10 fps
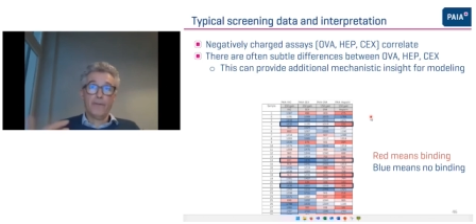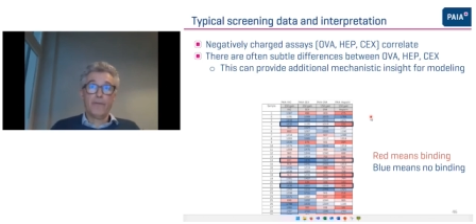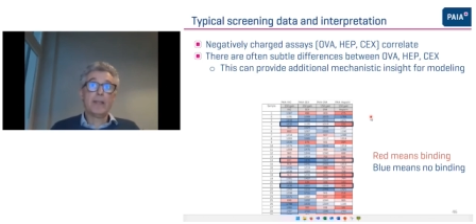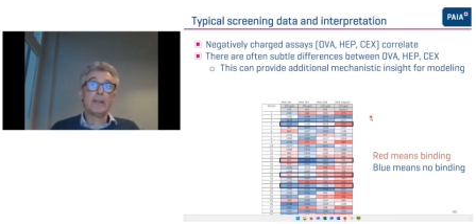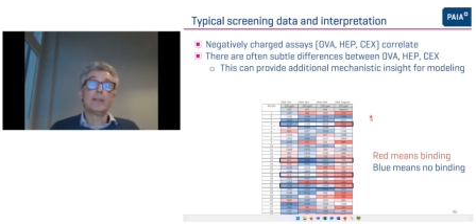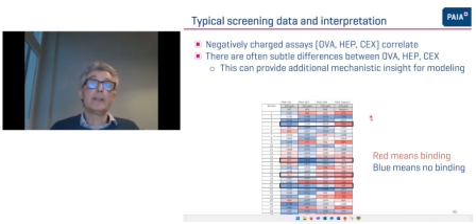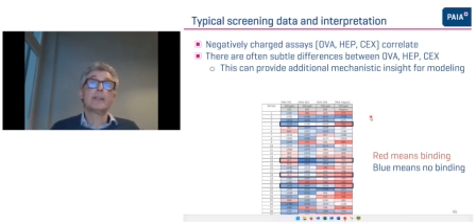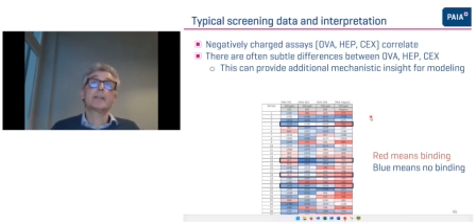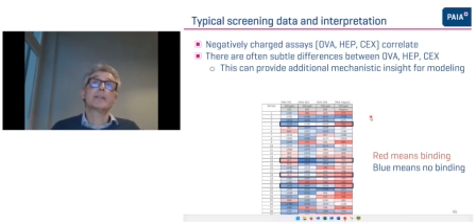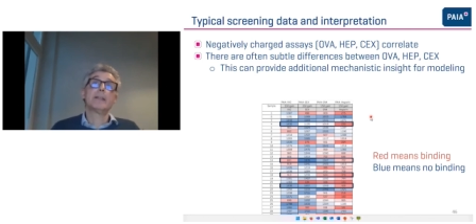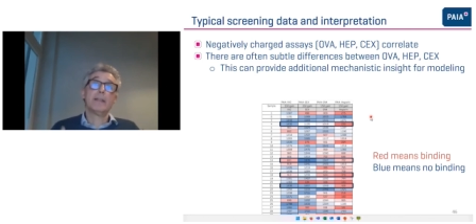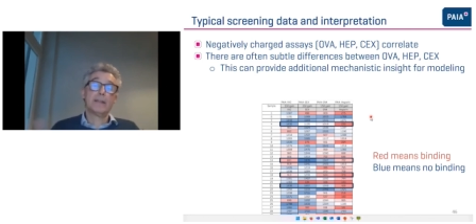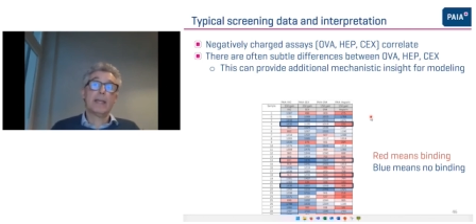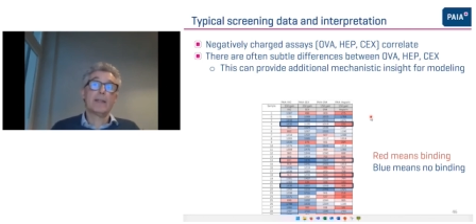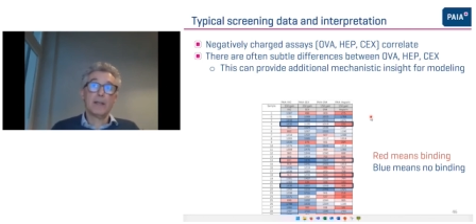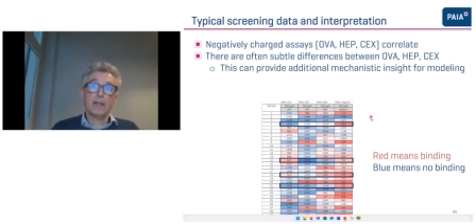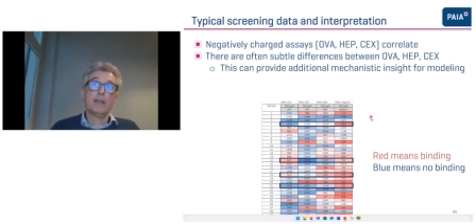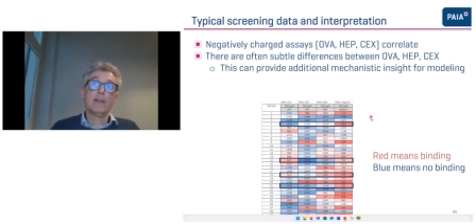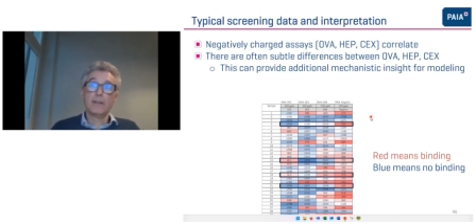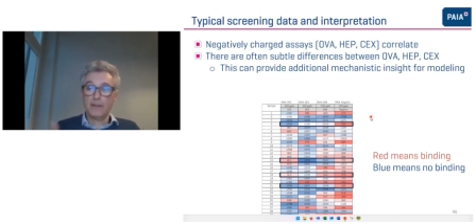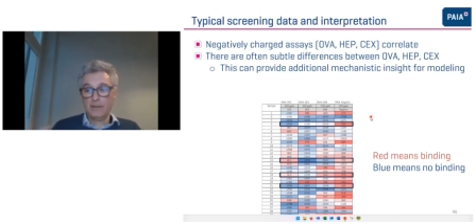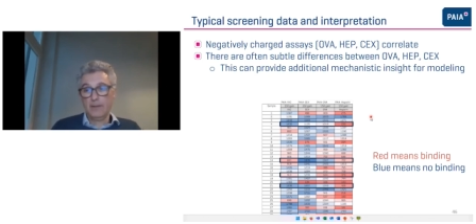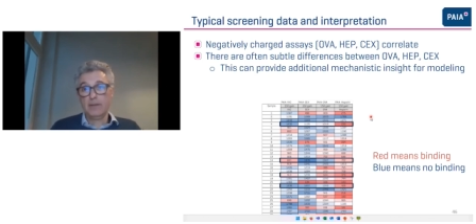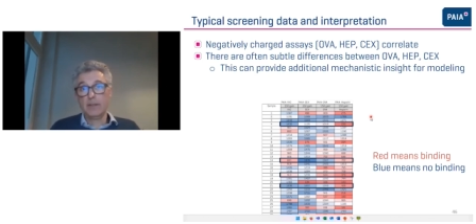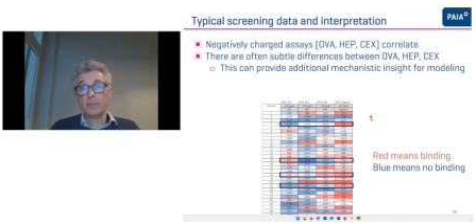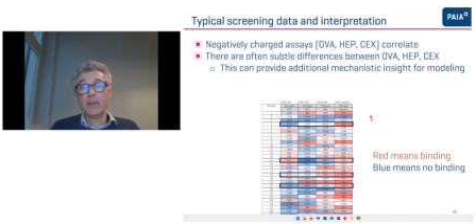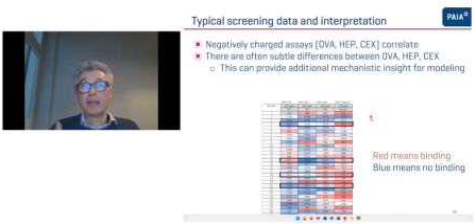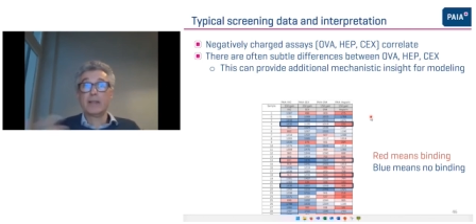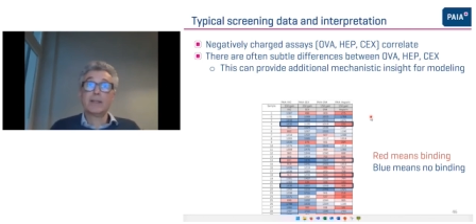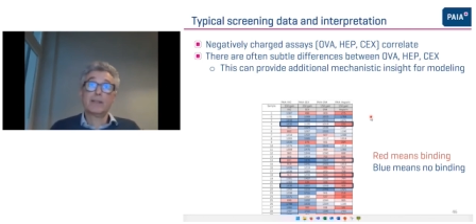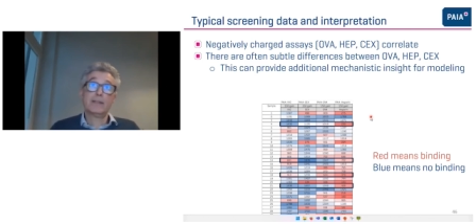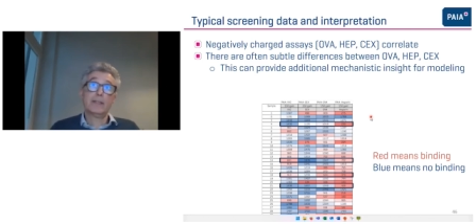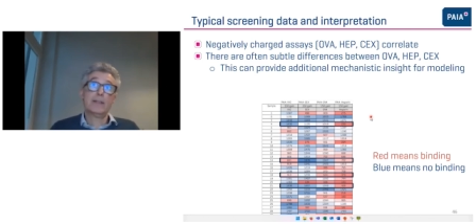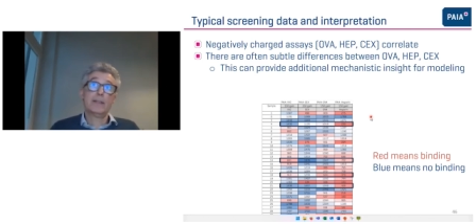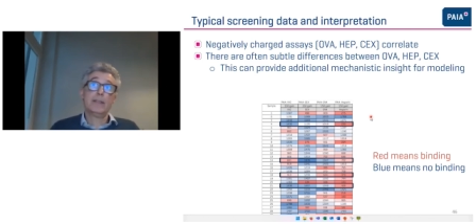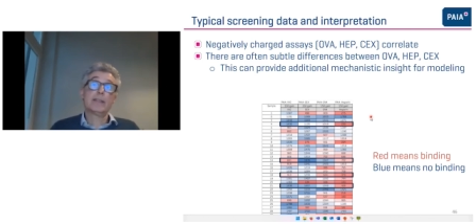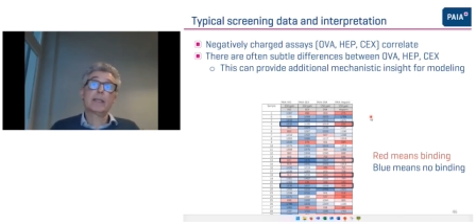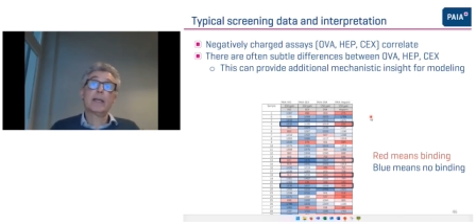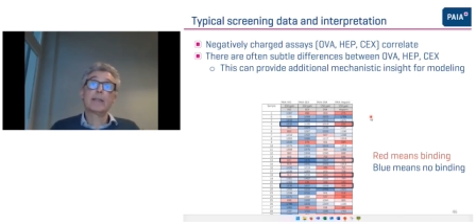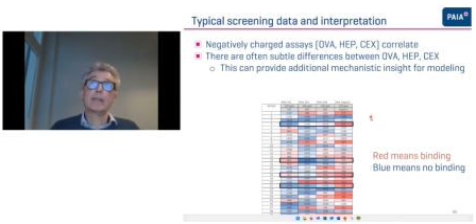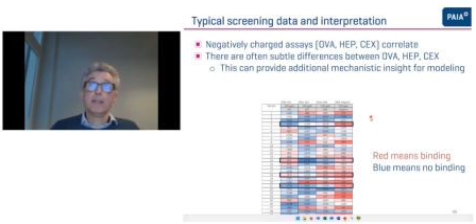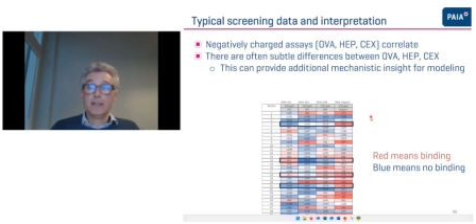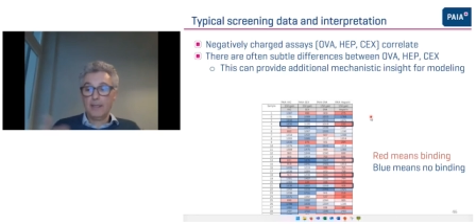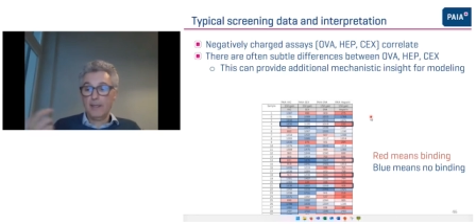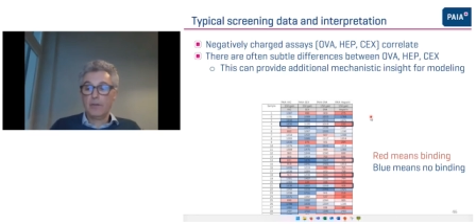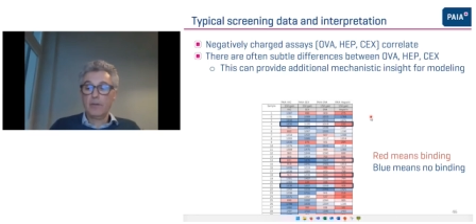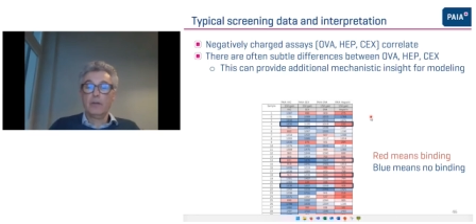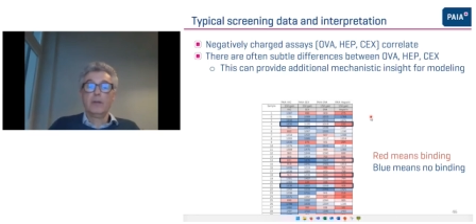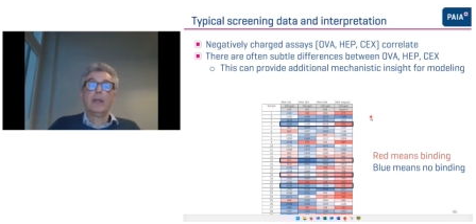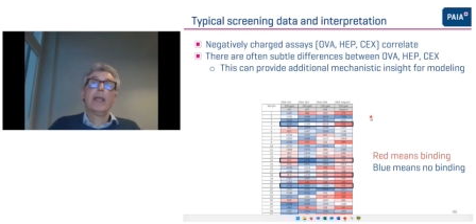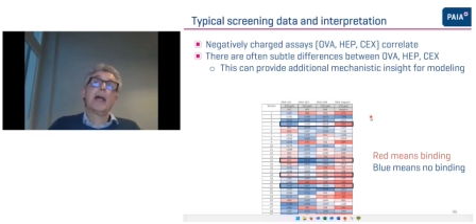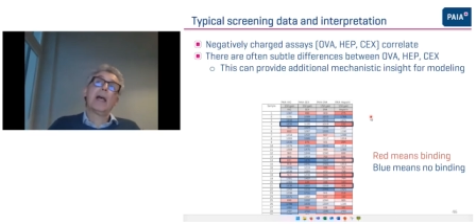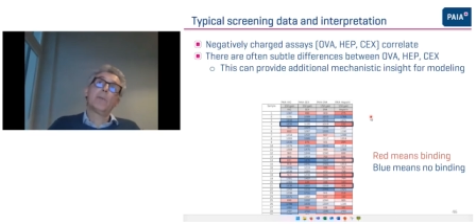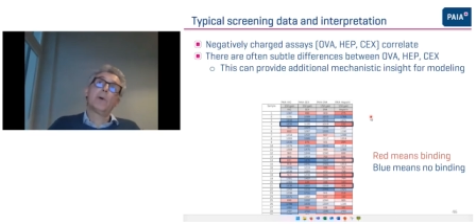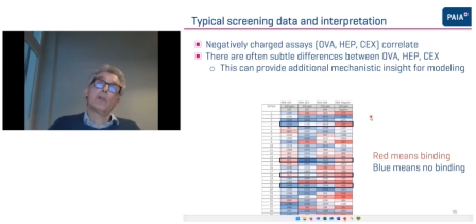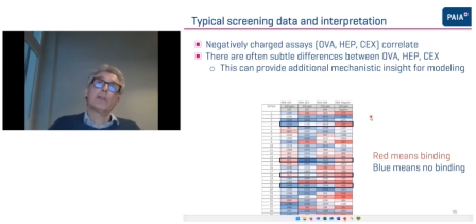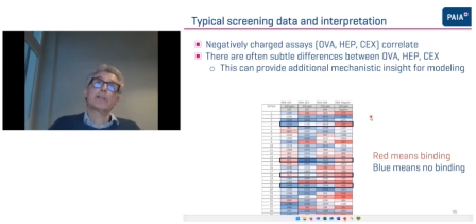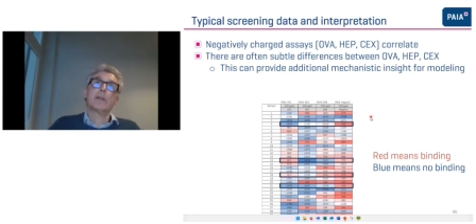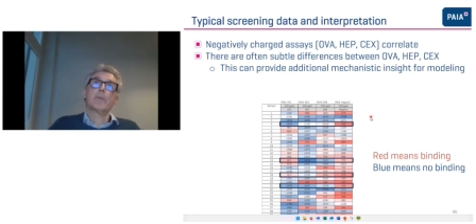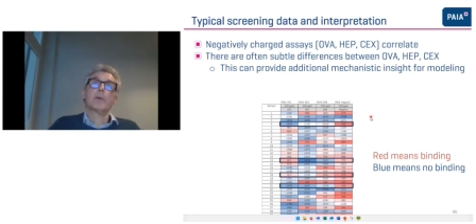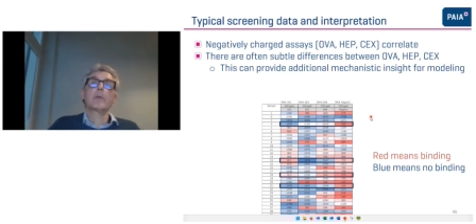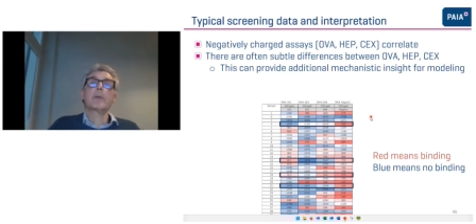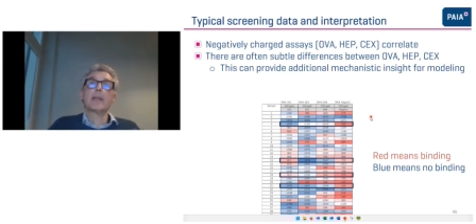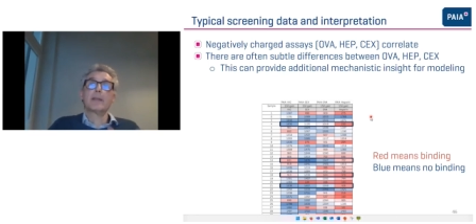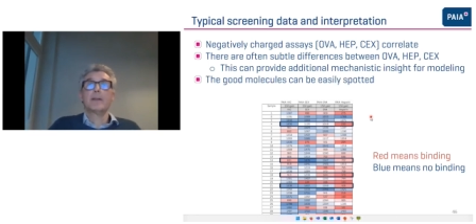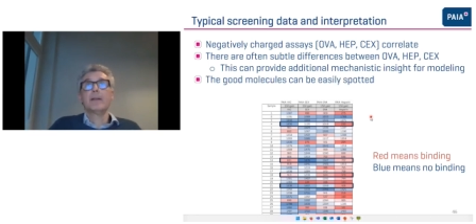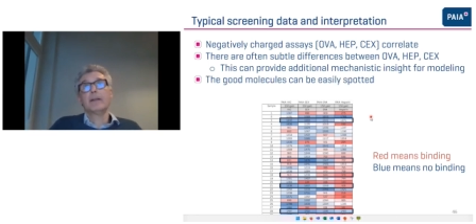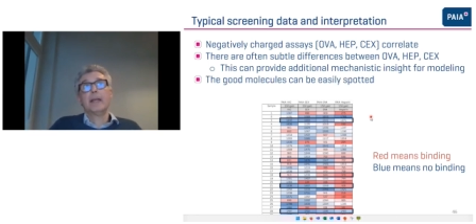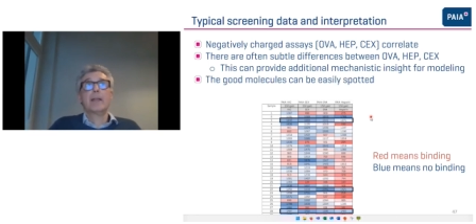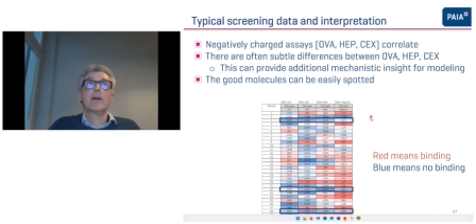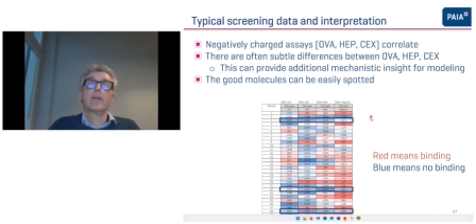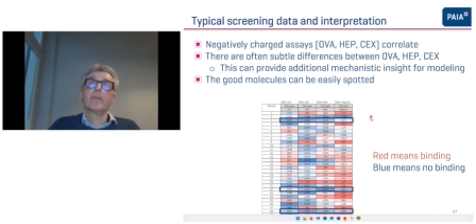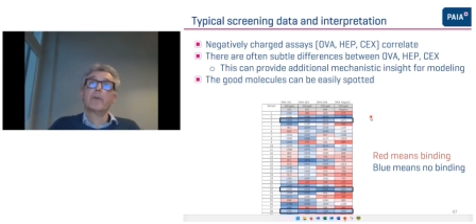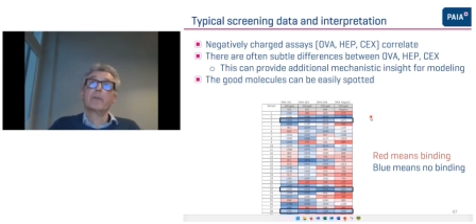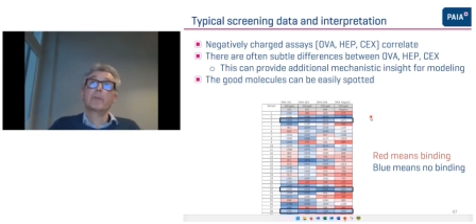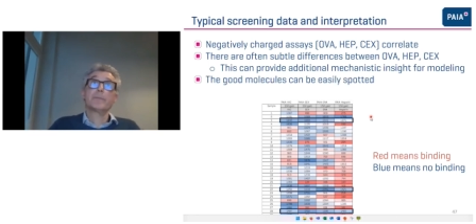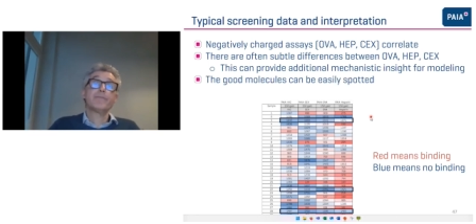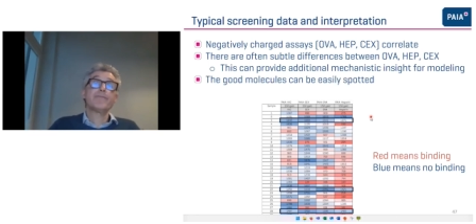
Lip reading: feed these data and these mechanistic insights into AI models and what you can get out of those.